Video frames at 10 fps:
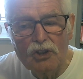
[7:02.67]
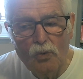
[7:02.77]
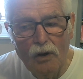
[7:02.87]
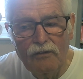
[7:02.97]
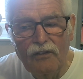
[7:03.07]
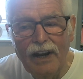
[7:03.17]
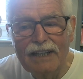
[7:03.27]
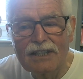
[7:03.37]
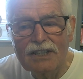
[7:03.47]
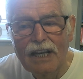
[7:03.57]
squad
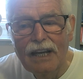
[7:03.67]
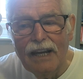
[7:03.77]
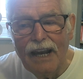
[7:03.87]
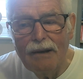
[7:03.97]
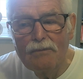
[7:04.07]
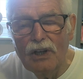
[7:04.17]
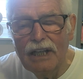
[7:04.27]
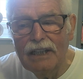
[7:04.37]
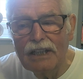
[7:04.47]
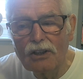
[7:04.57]
friends
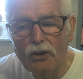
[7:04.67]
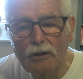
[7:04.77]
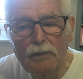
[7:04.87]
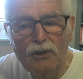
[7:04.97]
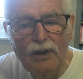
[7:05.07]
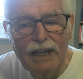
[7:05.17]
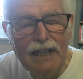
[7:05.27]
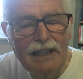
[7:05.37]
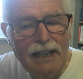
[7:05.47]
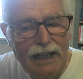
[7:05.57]
Hemrini, Donna
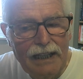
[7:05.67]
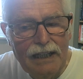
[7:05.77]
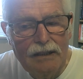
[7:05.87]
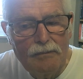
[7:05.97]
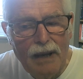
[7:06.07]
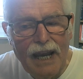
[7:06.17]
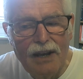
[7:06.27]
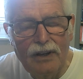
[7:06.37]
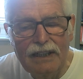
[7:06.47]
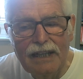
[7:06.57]
Marie, Lillian,
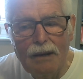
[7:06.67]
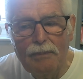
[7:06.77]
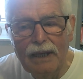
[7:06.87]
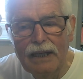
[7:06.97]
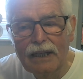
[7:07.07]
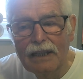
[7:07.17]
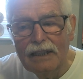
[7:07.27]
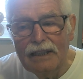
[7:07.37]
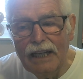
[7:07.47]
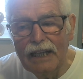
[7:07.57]
Mary, Debbie.
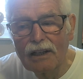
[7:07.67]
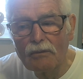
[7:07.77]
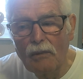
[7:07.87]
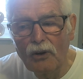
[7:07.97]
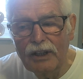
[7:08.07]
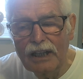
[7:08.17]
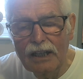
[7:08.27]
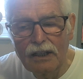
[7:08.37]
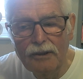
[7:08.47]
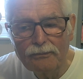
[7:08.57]
Neil,
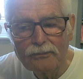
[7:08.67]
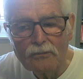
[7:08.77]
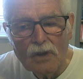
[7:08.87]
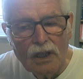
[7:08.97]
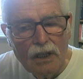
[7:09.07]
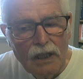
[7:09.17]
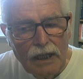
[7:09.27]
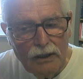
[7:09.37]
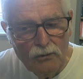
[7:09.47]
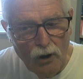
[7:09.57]
Monica,
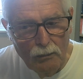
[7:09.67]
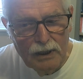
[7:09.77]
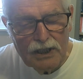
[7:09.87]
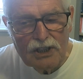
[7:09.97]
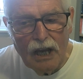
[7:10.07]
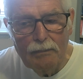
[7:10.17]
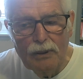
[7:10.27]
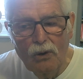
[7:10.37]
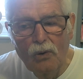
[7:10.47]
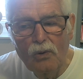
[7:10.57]
Robert,
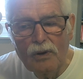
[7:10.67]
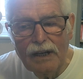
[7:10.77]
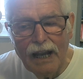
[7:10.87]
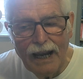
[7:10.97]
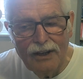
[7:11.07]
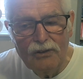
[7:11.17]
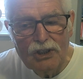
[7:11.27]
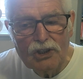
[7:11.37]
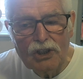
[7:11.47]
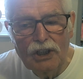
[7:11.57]
Abu,
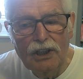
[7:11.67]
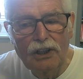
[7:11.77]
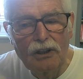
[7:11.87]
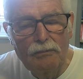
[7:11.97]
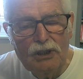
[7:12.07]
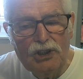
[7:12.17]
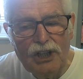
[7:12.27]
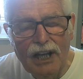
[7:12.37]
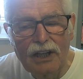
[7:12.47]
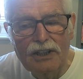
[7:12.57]
Irish Girl,
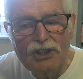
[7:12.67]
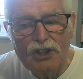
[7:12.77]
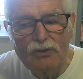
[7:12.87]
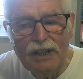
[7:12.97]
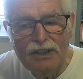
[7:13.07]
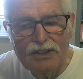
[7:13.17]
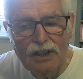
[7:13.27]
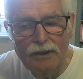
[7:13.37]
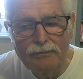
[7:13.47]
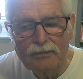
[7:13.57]
Michelle and
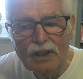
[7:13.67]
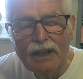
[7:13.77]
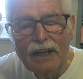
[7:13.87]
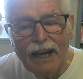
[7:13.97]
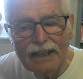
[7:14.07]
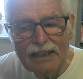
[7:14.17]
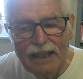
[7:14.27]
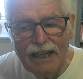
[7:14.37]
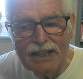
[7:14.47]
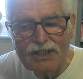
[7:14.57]
Teresa and
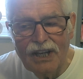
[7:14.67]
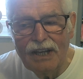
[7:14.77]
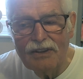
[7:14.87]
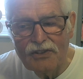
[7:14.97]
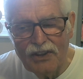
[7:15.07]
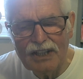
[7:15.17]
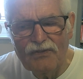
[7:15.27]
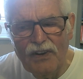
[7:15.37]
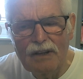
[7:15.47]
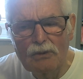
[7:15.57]
Casey.
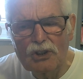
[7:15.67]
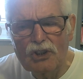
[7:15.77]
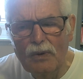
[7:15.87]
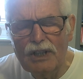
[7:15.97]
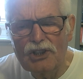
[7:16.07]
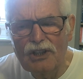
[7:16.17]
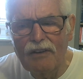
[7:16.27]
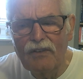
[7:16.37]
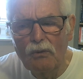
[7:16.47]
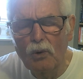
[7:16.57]
Thanks very much to each and
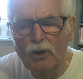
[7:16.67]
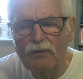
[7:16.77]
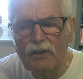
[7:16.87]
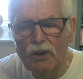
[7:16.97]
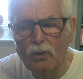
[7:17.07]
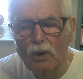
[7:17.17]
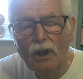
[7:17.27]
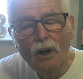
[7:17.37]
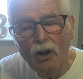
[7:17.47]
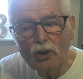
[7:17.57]
every one of you.
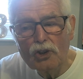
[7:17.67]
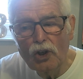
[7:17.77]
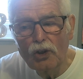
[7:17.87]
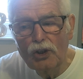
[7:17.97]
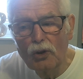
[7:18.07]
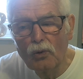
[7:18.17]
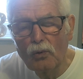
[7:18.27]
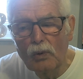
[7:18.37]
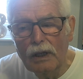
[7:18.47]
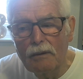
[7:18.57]
Also
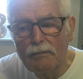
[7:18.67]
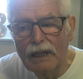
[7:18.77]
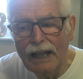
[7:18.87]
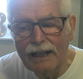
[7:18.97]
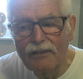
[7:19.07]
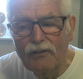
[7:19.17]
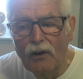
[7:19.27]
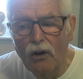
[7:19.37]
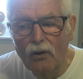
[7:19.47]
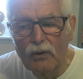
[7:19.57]
you, uh, Milan,
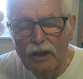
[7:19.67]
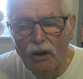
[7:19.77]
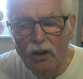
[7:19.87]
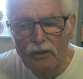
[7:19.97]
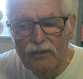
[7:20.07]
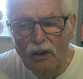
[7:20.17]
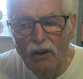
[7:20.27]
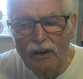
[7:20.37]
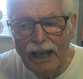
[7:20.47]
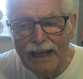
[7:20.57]
for uh, all of
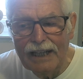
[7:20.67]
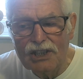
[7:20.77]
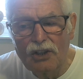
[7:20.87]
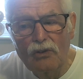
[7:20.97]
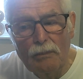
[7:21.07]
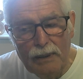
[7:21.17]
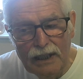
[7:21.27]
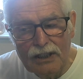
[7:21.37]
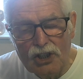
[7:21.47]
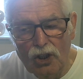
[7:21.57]
your likes and
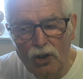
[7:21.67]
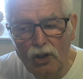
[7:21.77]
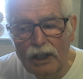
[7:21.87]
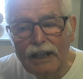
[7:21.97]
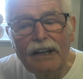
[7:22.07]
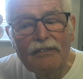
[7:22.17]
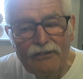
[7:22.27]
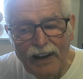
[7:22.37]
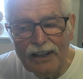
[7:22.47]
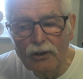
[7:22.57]
Roberto and
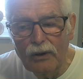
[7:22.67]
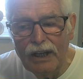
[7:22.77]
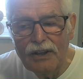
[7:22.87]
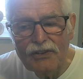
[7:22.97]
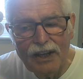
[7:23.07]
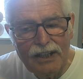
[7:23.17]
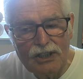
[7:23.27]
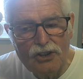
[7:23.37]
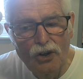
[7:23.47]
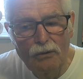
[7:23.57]
Valerie. Thank
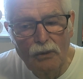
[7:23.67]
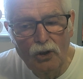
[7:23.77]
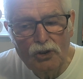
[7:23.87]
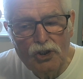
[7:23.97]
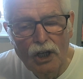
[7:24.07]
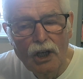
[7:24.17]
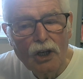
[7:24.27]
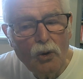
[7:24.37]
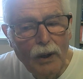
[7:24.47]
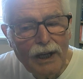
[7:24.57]
you so much.
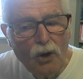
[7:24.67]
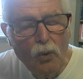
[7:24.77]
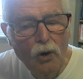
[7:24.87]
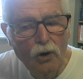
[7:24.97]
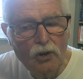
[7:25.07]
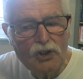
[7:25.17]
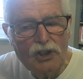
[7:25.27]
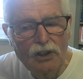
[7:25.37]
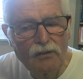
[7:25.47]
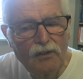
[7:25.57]
Quick
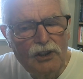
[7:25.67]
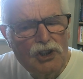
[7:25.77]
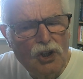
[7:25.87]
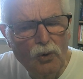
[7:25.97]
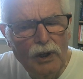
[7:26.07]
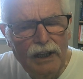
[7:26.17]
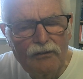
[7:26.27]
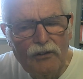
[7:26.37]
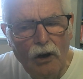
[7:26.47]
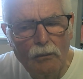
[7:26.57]
Quotes, lovely
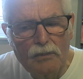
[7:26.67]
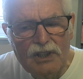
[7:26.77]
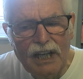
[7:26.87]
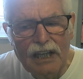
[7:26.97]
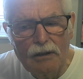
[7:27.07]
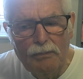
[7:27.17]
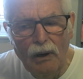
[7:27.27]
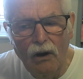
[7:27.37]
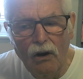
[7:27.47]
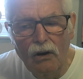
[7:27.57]
Julia from
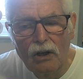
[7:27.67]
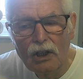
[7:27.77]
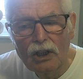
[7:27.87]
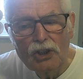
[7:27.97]
Singapore,